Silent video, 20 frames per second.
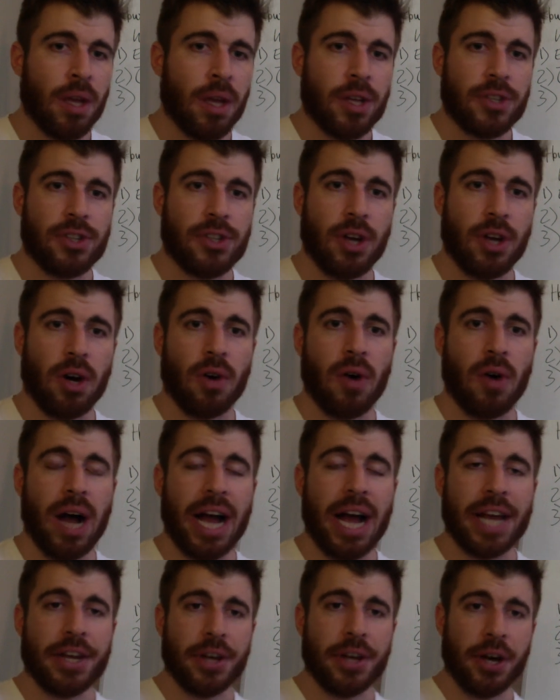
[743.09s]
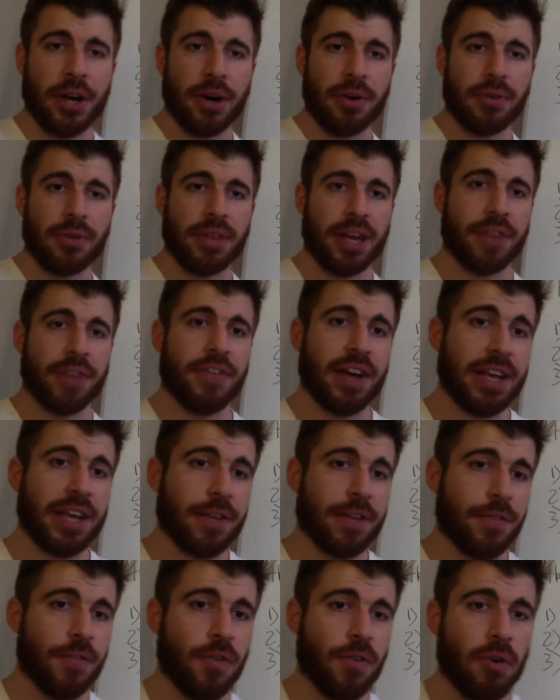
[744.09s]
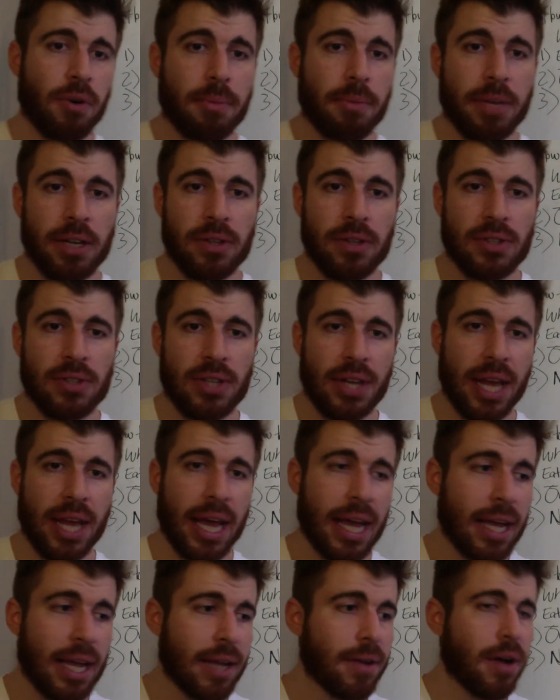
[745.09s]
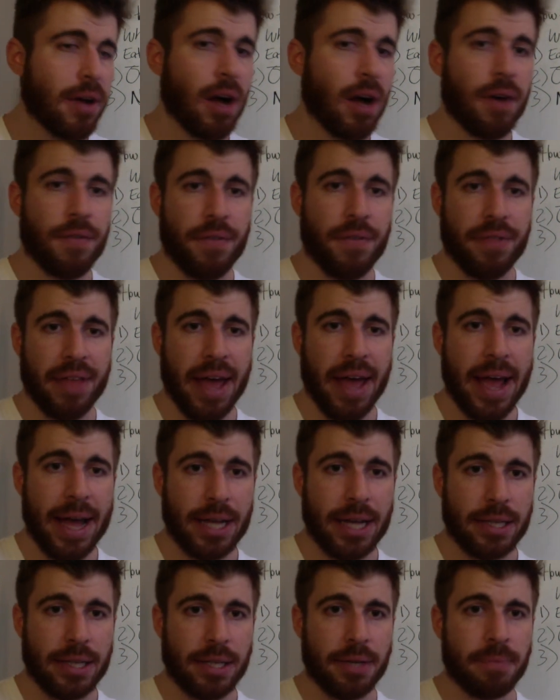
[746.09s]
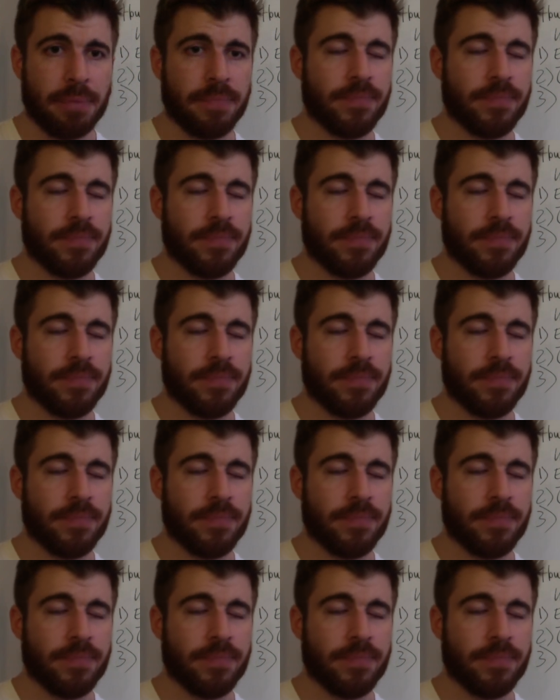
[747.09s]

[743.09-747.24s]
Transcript: So I know that if I eat four meals a day of that